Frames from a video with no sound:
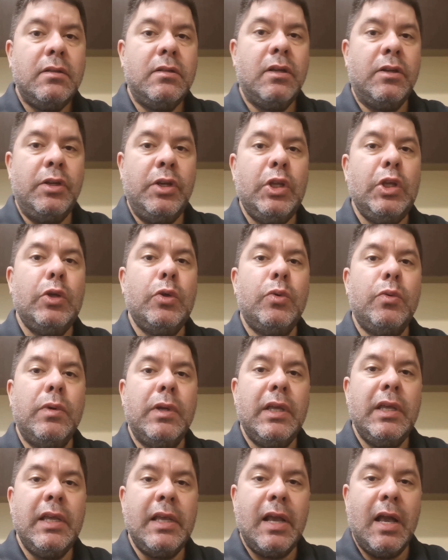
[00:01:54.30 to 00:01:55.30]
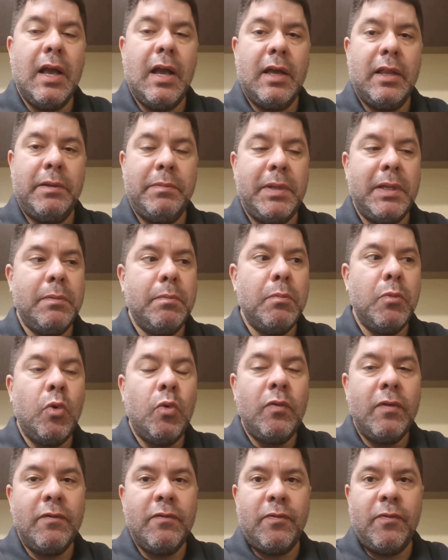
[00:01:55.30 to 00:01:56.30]
the new economy
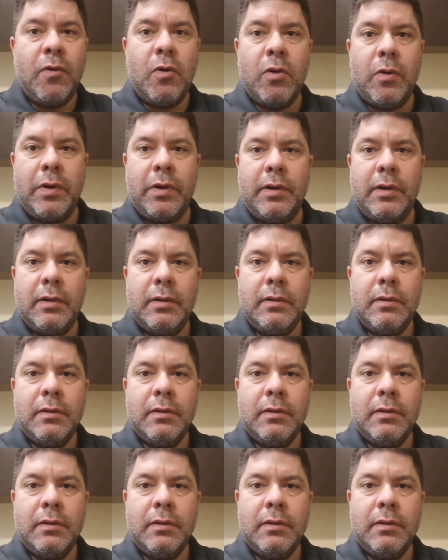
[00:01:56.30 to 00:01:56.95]
moving forward.